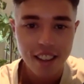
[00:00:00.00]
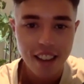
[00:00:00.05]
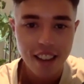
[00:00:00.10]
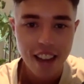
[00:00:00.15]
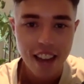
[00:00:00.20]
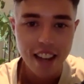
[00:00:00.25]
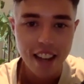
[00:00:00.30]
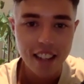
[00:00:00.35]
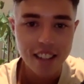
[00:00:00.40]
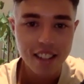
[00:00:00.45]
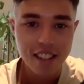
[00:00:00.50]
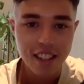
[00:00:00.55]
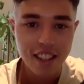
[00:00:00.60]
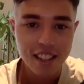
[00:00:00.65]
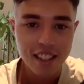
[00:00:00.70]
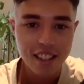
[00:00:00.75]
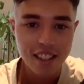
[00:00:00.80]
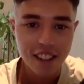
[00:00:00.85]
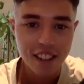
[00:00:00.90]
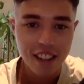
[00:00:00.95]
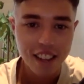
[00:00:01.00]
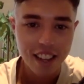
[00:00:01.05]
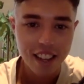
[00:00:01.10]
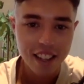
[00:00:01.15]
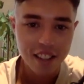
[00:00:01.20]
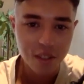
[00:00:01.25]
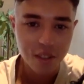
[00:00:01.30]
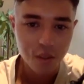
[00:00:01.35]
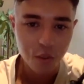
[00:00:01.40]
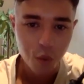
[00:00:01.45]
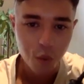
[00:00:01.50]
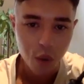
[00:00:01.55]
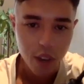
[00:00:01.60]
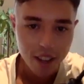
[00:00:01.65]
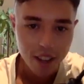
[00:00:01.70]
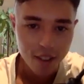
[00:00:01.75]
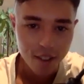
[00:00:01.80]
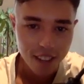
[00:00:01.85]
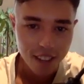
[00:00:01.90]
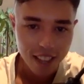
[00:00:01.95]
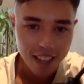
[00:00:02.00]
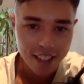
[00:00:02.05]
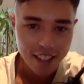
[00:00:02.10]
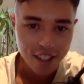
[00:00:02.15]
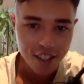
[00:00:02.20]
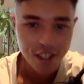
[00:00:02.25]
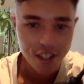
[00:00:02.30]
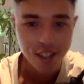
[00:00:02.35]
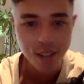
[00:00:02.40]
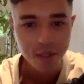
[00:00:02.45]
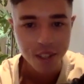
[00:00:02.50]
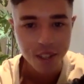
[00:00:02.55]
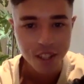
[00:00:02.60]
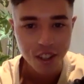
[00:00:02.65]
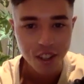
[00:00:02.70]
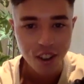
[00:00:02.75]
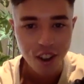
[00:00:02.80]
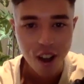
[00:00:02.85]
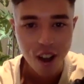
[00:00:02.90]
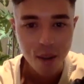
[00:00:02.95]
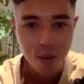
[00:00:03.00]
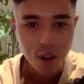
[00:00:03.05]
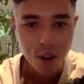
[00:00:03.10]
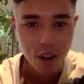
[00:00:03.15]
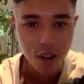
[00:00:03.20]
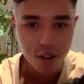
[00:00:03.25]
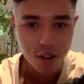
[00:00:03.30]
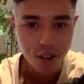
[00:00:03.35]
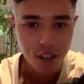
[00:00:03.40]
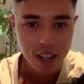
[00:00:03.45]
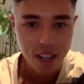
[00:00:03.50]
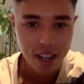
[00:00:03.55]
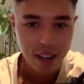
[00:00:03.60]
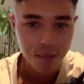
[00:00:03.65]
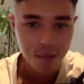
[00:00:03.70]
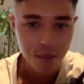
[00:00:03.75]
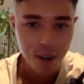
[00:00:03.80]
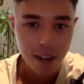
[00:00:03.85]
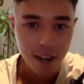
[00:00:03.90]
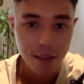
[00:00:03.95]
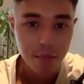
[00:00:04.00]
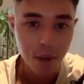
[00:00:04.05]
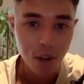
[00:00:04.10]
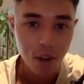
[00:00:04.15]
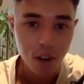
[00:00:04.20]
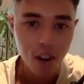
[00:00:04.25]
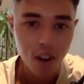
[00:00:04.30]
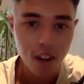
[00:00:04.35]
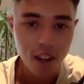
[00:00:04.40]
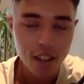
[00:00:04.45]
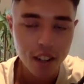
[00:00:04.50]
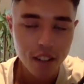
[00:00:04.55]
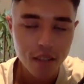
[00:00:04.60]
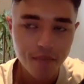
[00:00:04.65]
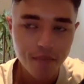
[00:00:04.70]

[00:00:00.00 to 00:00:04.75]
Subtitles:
And it's this, I guess, weird relationship with time where I feel like I'm running behind.